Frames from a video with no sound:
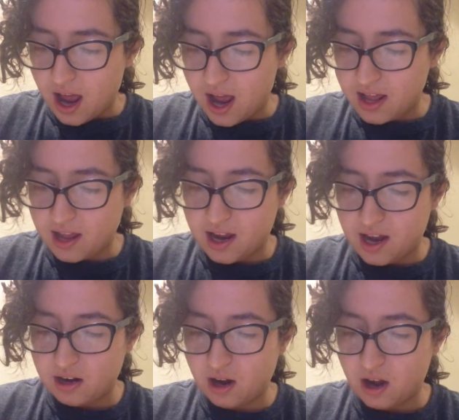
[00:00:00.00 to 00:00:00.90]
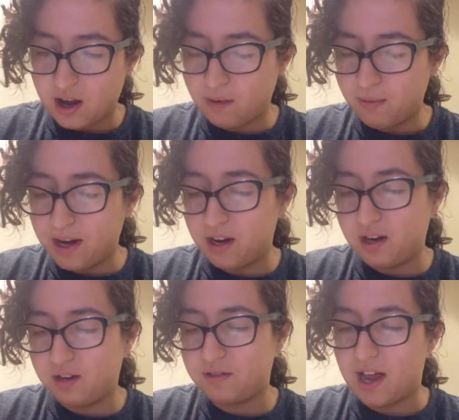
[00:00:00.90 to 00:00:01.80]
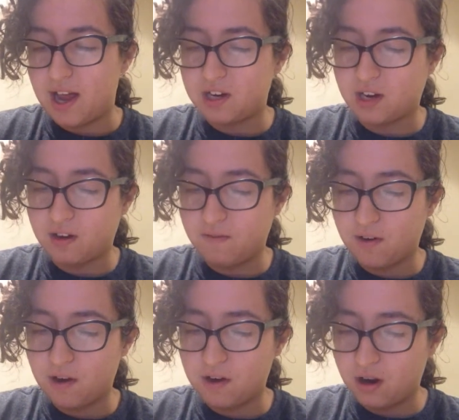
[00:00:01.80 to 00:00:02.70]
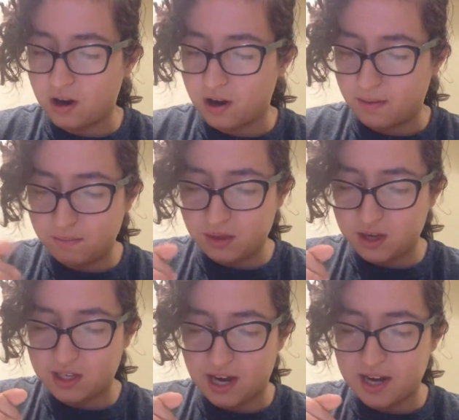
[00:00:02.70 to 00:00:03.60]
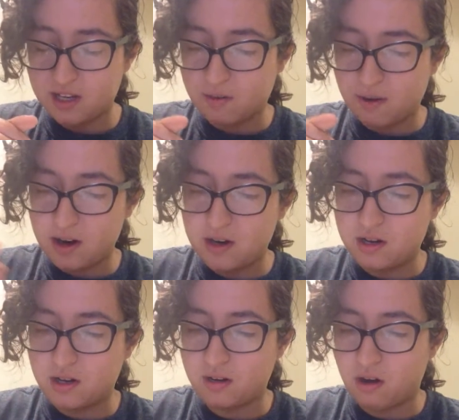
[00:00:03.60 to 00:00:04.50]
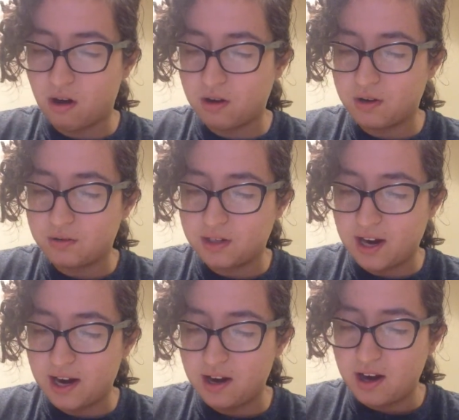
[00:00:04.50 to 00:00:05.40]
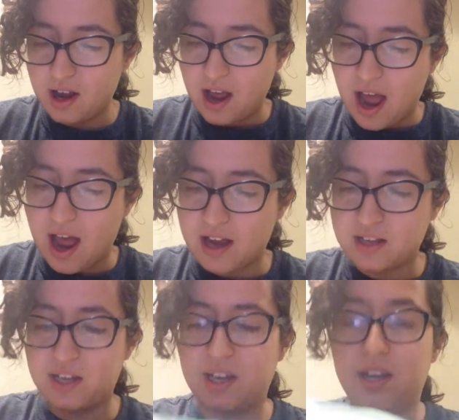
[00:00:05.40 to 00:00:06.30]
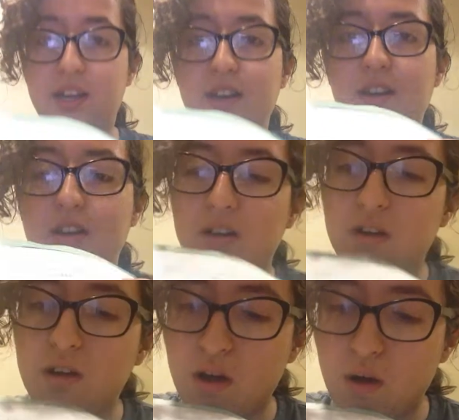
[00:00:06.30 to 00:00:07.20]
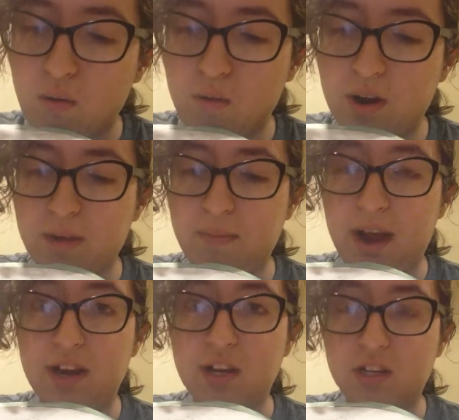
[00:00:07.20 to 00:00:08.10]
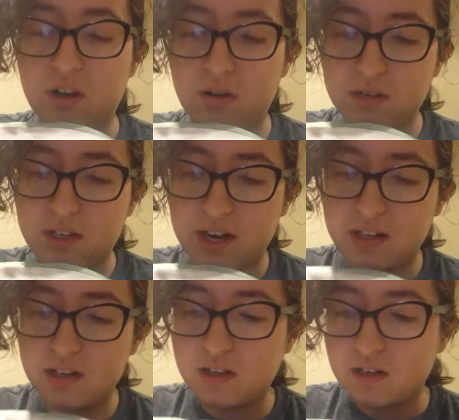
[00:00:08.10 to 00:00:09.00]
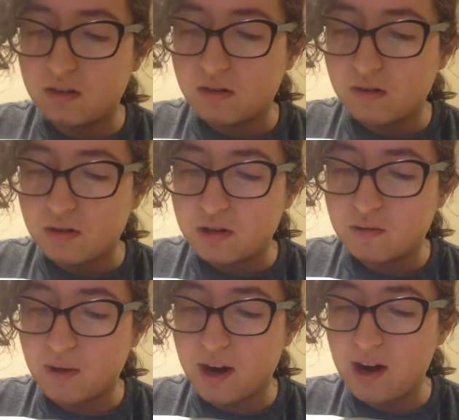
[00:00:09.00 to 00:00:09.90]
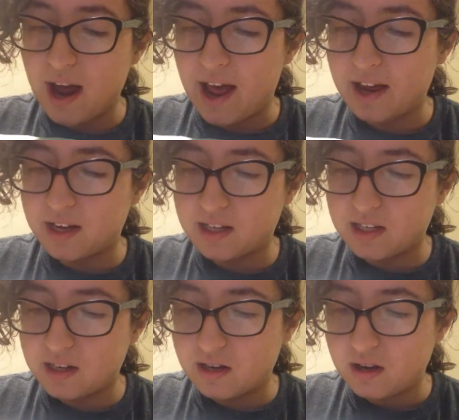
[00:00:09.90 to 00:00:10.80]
and then we can use that to convert the sine squared to all cosine, as in 1 minus cosine squared x.